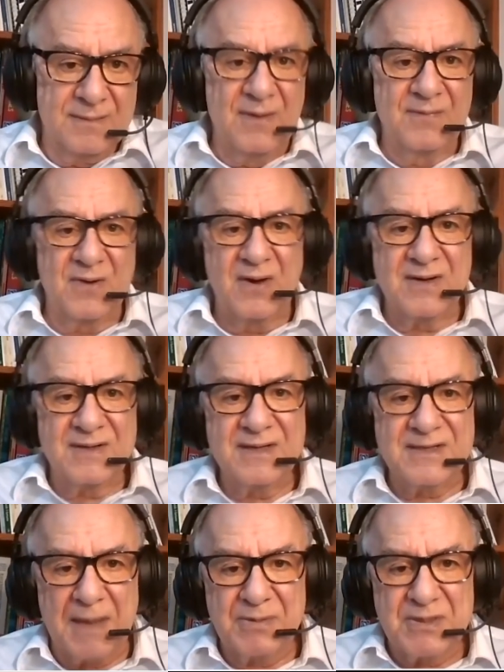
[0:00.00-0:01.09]
of course
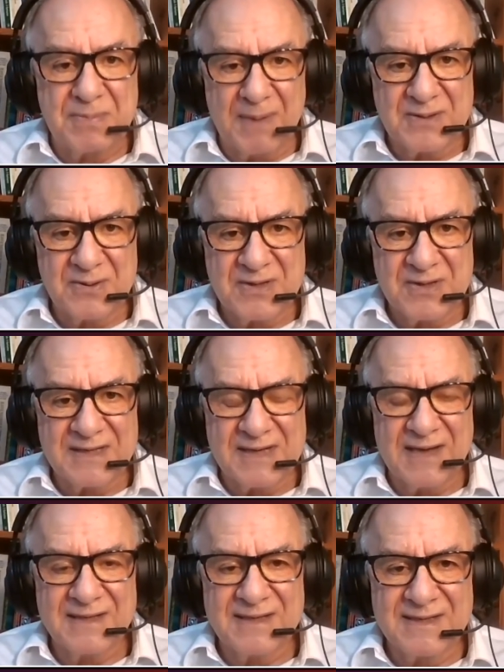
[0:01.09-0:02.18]
established by social
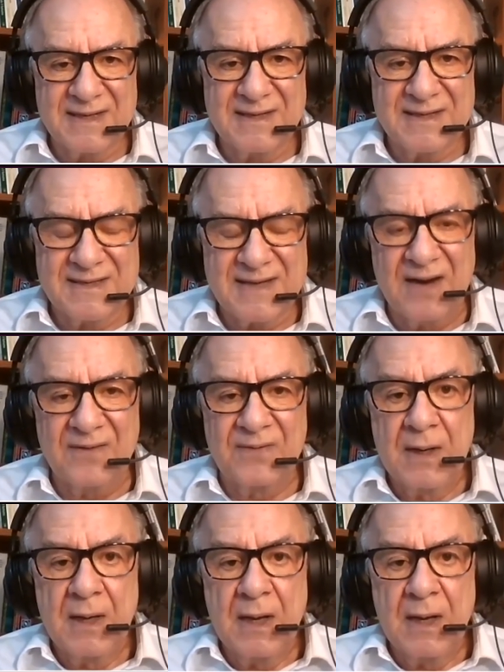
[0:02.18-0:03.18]
sciences in itself.